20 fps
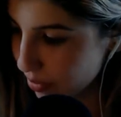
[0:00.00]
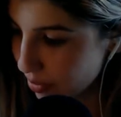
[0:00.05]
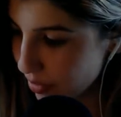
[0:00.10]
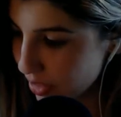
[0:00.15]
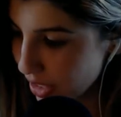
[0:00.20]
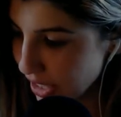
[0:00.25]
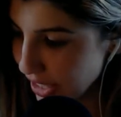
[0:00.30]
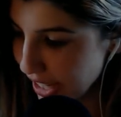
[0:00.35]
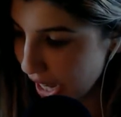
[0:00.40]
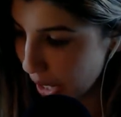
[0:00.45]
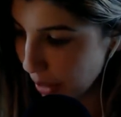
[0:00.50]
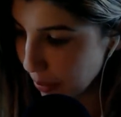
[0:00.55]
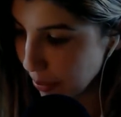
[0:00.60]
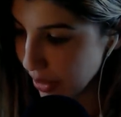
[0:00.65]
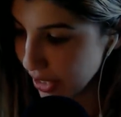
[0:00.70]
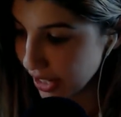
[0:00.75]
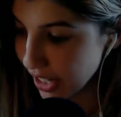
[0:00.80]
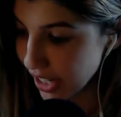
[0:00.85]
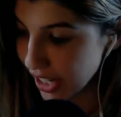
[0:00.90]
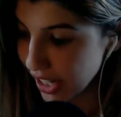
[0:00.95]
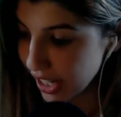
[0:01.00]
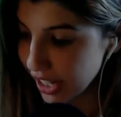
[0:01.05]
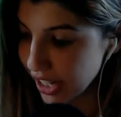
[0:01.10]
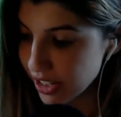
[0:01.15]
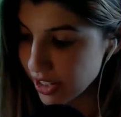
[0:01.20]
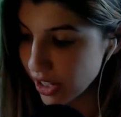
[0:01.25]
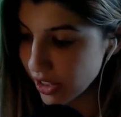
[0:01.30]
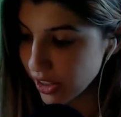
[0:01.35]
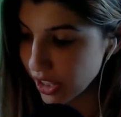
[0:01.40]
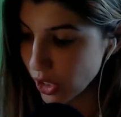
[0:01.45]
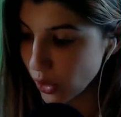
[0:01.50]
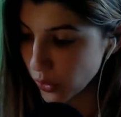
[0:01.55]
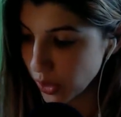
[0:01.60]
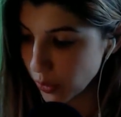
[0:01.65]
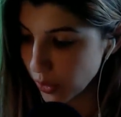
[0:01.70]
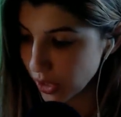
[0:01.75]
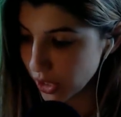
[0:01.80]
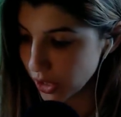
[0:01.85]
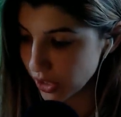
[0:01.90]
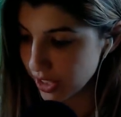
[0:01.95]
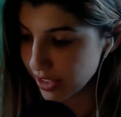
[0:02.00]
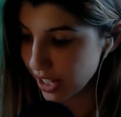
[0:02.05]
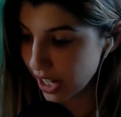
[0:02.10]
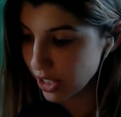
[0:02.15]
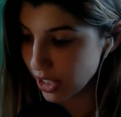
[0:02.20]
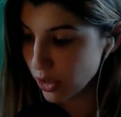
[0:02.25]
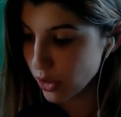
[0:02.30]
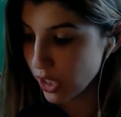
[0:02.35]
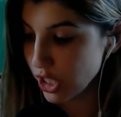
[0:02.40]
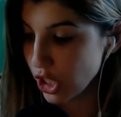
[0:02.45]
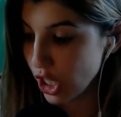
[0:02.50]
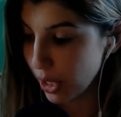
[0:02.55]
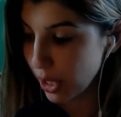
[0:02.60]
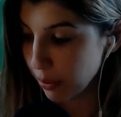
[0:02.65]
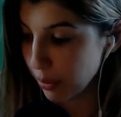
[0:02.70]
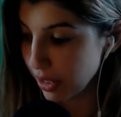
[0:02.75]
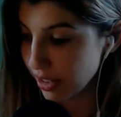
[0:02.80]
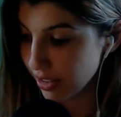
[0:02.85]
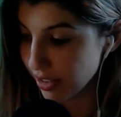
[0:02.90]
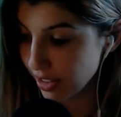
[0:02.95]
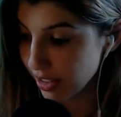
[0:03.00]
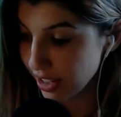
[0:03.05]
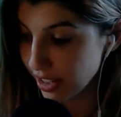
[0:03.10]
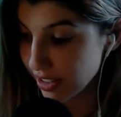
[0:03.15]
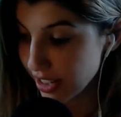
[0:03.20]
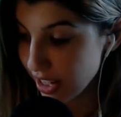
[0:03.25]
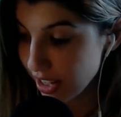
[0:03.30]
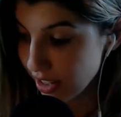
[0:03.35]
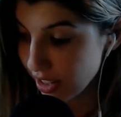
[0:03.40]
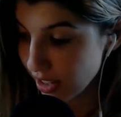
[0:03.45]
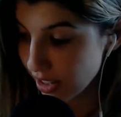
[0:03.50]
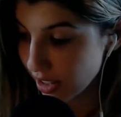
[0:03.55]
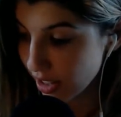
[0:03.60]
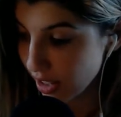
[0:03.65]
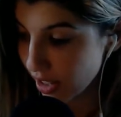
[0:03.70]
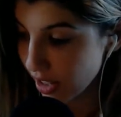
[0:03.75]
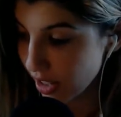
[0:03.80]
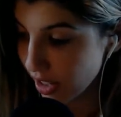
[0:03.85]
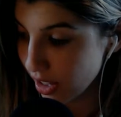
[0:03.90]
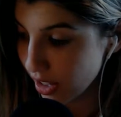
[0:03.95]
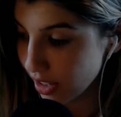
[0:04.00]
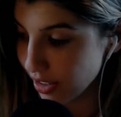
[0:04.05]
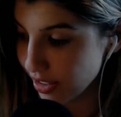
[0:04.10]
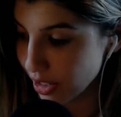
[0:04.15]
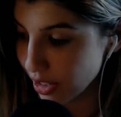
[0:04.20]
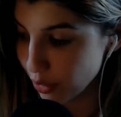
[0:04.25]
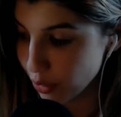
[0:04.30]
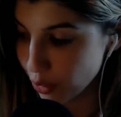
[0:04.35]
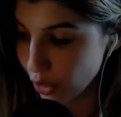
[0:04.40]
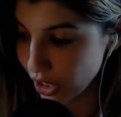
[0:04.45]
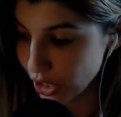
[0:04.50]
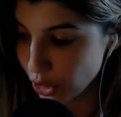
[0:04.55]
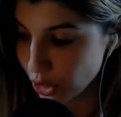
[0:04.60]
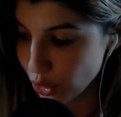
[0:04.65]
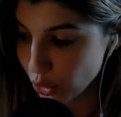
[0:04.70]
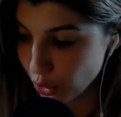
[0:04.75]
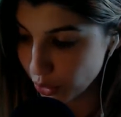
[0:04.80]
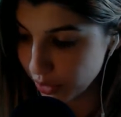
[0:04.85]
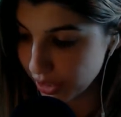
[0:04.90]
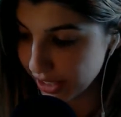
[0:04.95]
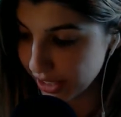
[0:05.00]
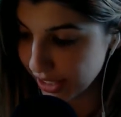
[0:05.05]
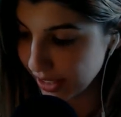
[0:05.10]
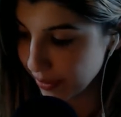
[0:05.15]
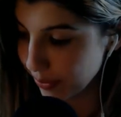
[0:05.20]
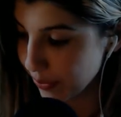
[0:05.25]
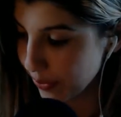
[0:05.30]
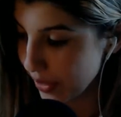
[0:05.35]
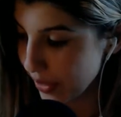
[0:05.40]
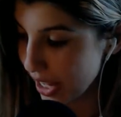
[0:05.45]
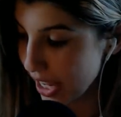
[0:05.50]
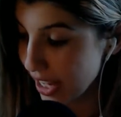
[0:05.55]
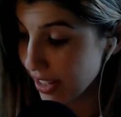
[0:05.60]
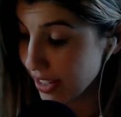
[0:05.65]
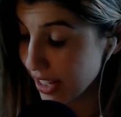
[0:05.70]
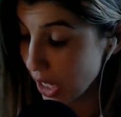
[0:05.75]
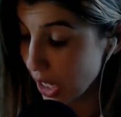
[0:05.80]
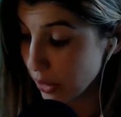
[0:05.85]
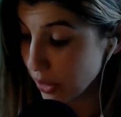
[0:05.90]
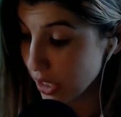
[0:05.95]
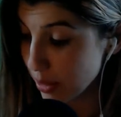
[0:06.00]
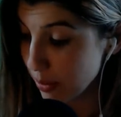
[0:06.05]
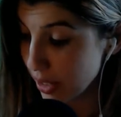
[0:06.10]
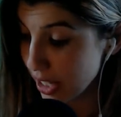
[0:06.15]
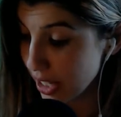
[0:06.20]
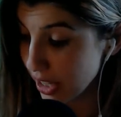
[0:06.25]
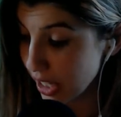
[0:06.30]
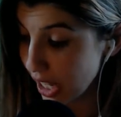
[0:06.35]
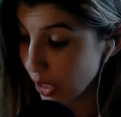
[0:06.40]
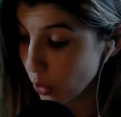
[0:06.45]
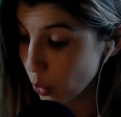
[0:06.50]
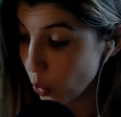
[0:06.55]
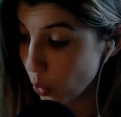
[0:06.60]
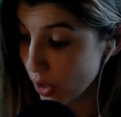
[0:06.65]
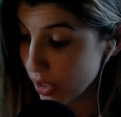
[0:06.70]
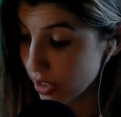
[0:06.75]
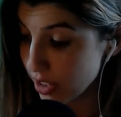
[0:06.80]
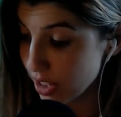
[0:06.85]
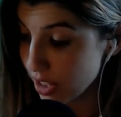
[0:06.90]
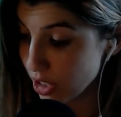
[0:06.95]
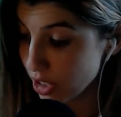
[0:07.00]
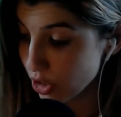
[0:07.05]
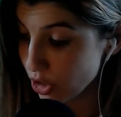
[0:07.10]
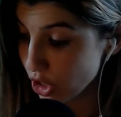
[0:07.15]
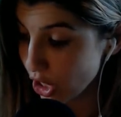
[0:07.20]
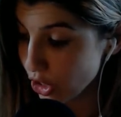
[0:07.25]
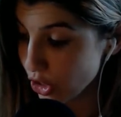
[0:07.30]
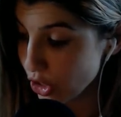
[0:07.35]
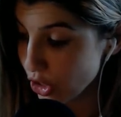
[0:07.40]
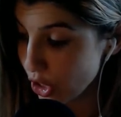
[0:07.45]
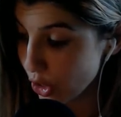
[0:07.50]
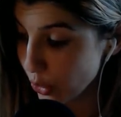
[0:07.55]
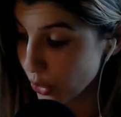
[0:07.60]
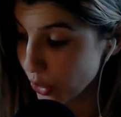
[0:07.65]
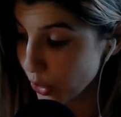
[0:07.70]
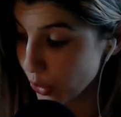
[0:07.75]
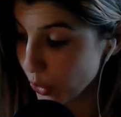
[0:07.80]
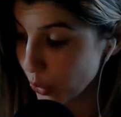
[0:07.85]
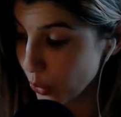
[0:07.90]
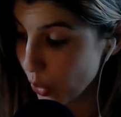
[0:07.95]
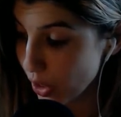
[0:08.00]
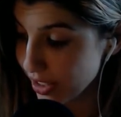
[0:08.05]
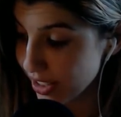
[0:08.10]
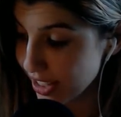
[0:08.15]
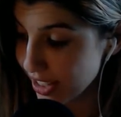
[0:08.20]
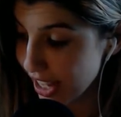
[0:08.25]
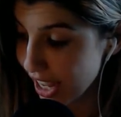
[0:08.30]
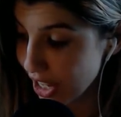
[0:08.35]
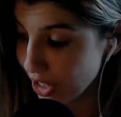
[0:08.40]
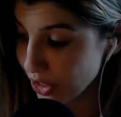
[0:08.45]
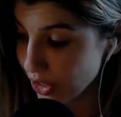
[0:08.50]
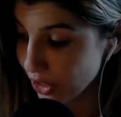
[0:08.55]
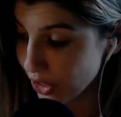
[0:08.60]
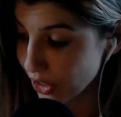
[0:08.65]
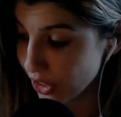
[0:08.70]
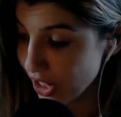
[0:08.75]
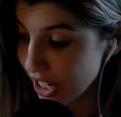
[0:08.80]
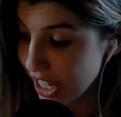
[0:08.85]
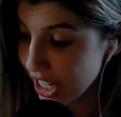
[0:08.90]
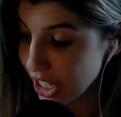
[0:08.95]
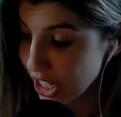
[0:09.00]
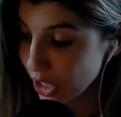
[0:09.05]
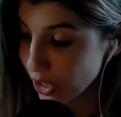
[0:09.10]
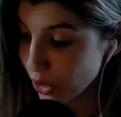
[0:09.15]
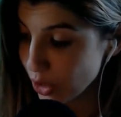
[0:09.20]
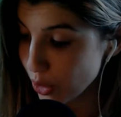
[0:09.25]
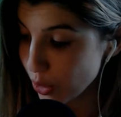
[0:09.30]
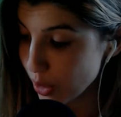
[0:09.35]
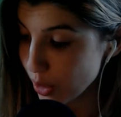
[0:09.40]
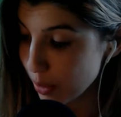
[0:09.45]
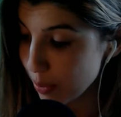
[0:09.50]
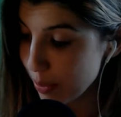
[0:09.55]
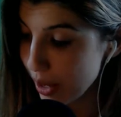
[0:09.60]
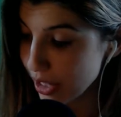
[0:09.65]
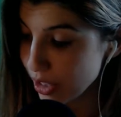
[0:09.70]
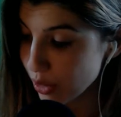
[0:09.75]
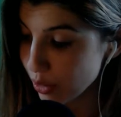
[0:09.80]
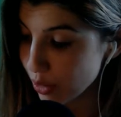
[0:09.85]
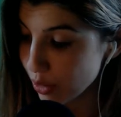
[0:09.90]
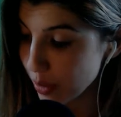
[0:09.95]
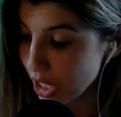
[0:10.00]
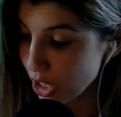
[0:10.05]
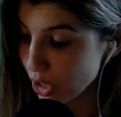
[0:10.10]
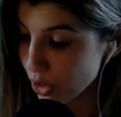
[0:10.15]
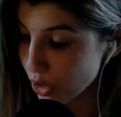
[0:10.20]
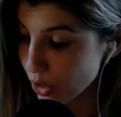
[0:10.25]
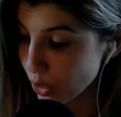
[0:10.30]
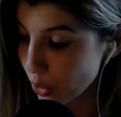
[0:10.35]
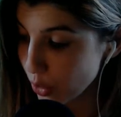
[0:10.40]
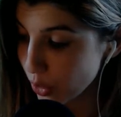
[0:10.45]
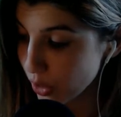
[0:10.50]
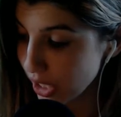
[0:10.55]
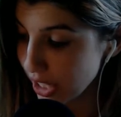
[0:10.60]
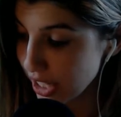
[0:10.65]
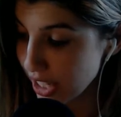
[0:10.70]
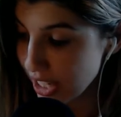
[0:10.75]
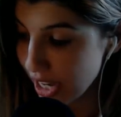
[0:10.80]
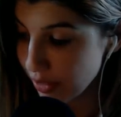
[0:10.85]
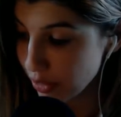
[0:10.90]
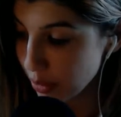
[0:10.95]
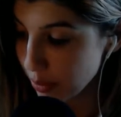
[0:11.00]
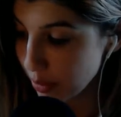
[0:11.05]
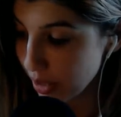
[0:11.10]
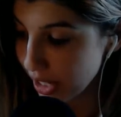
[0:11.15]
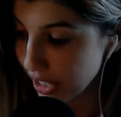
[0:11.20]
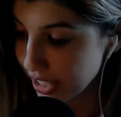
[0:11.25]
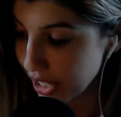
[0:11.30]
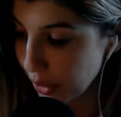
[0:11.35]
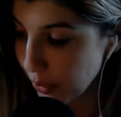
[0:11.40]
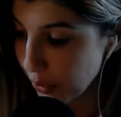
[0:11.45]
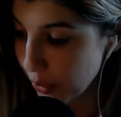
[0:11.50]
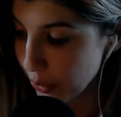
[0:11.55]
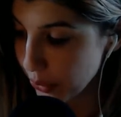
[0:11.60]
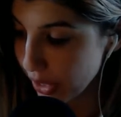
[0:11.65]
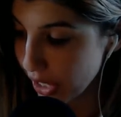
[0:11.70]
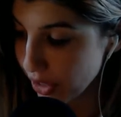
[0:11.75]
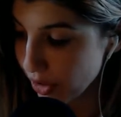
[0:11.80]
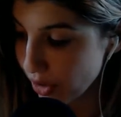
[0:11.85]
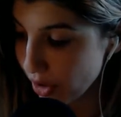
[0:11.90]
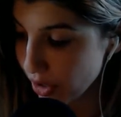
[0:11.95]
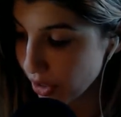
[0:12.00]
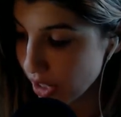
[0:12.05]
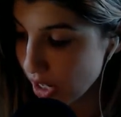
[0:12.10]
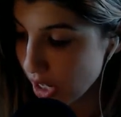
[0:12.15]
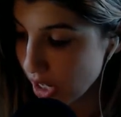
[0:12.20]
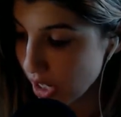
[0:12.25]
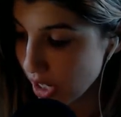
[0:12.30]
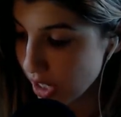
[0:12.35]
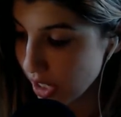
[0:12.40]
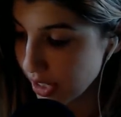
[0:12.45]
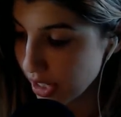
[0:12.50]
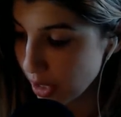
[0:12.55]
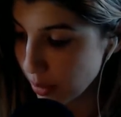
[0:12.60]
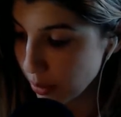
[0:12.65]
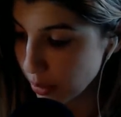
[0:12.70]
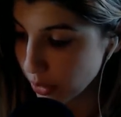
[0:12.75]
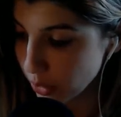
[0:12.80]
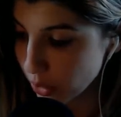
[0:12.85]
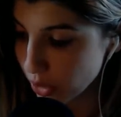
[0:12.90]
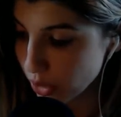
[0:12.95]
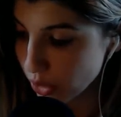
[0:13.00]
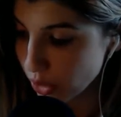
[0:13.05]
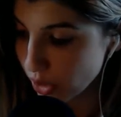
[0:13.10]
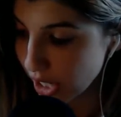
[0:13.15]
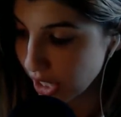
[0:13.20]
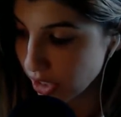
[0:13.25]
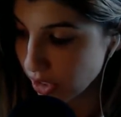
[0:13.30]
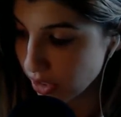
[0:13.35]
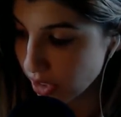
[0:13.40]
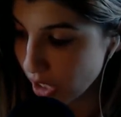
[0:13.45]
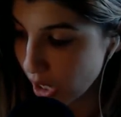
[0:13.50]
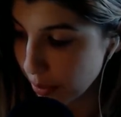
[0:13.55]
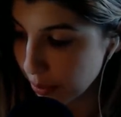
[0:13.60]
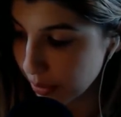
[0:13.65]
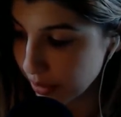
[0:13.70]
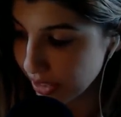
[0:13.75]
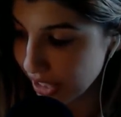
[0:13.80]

Yeah, but he's not the only one who decides who the champion, is he? Said Fred shrewdly. Sounds to me like once this judge knows who wants to enter, he'll choose the best from each school and never mind how old they are. Dumbledore's trying to stop